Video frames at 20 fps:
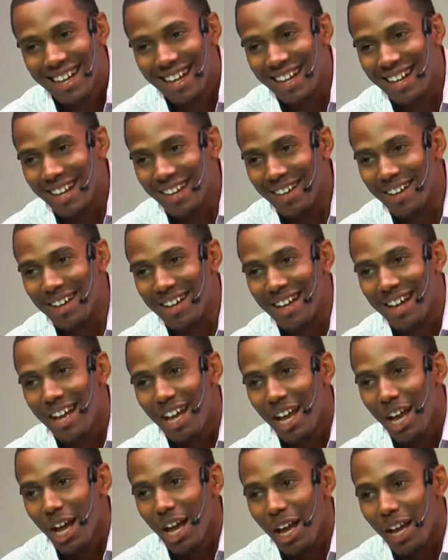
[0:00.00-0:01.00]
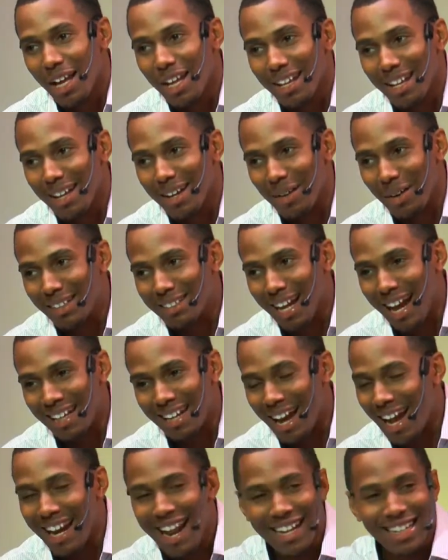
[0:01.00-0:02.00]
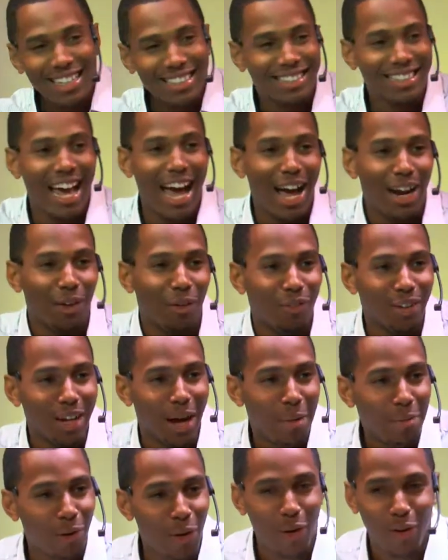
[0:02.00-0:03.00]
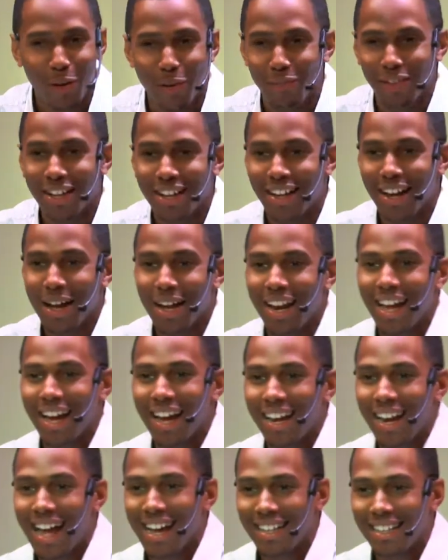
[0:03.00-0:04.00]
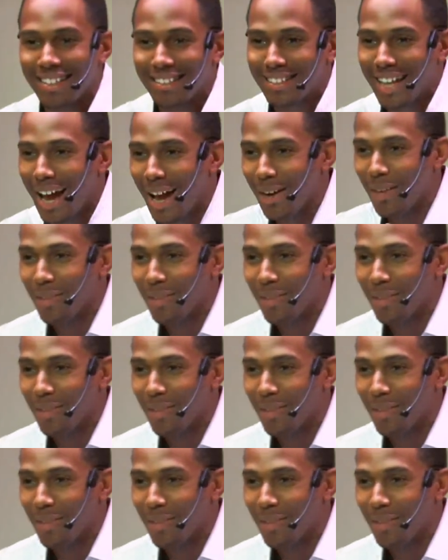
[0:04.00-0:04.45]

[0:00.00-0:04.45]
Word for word: here. Hey, oh, I out! now. I like this side over here. I'm going over here. I like, I like this side